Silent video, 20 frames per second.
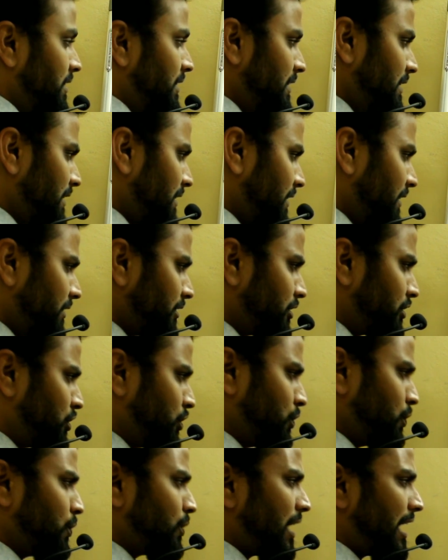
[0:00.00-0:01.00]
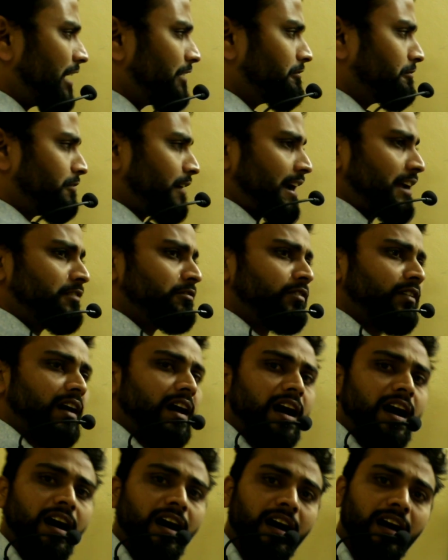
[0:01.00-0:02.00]
Here 2 and 5
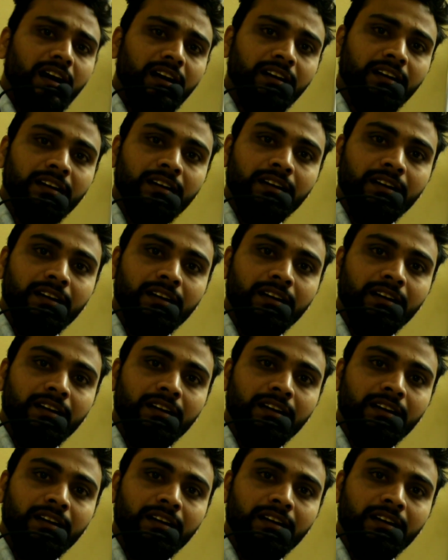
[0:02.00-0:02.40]
are